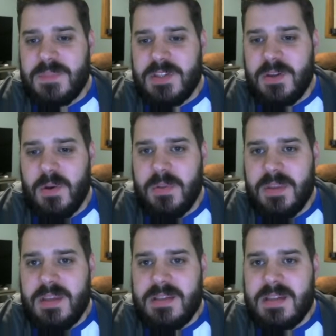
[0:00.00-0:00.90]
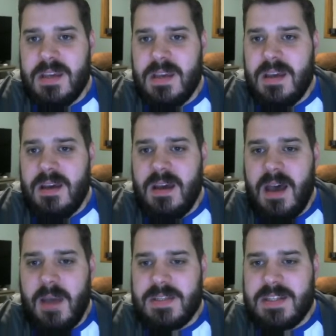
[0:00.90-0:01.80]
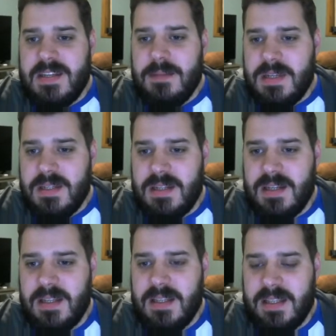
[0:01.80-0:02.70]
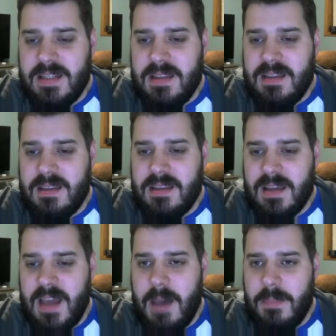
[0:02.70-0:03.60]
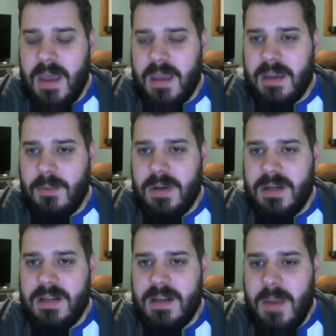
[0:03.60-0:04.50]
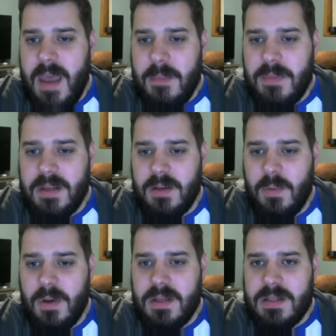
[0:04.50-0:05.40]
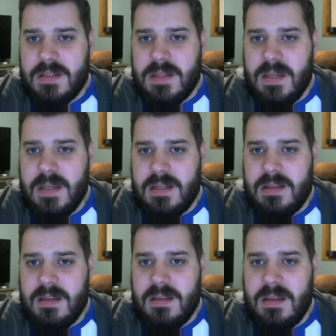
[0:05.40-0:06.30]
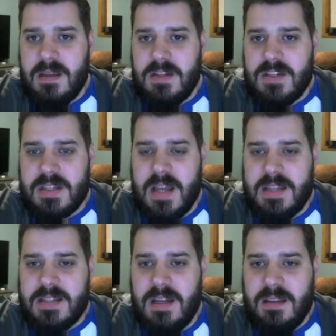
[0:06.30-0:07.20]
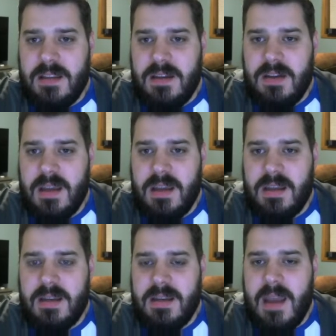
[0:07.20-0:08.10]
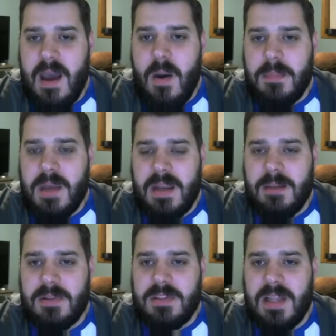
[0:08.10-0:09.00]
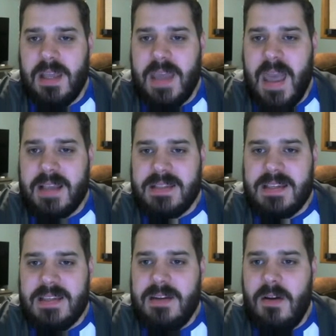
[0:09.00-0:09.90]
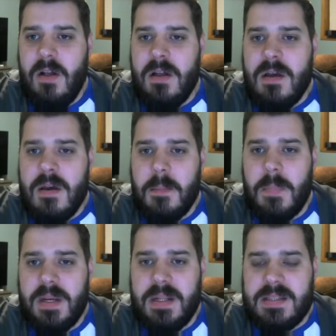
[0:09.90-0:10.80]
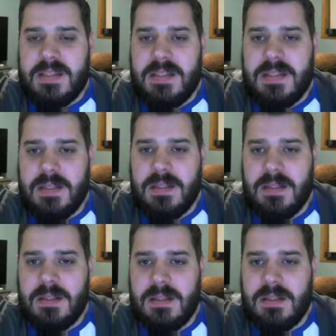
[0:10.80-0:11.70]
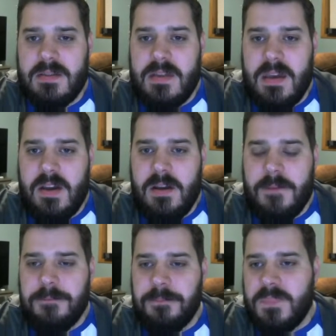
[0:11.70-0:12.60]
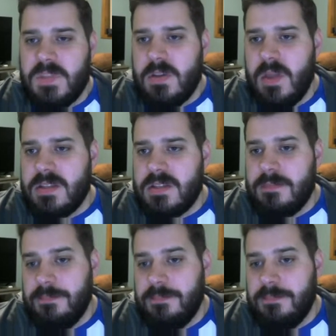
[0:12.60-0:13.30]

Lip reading: So this, I was attempting to delete the compact, and what ended up happening was it just got stuck there, and now I'm not able to like access it at all, but it's still there, so that's